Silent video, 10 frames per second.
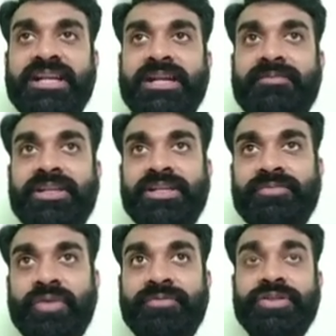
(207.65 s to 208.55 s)
That whether
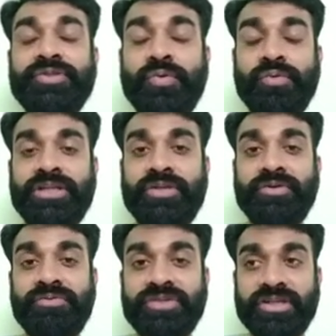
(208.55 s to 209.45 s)
whatever the score that you
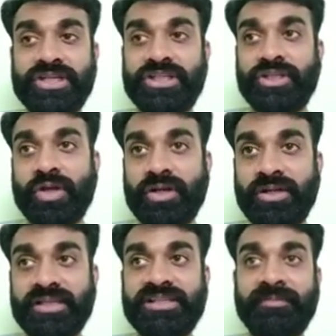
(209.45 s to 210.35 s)
have generated in your
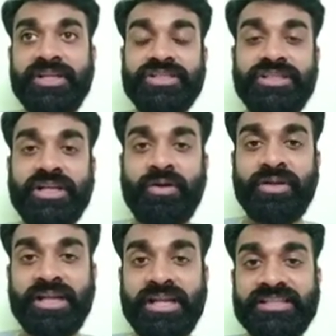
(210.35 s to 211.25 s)
examination, that
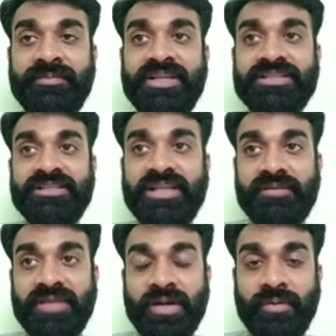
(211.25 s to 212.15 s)
online examination
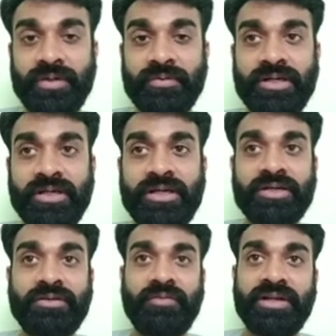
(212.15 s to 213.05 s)
that we are going to
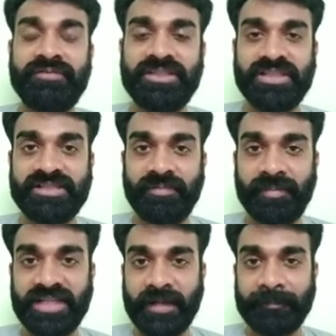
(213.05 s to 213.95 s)
conduct, or whatever the things will
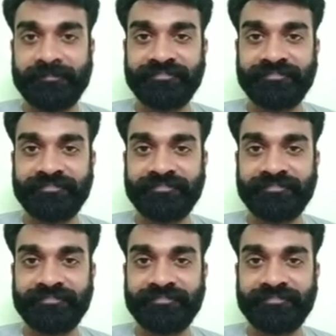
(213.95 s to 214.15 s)
be there.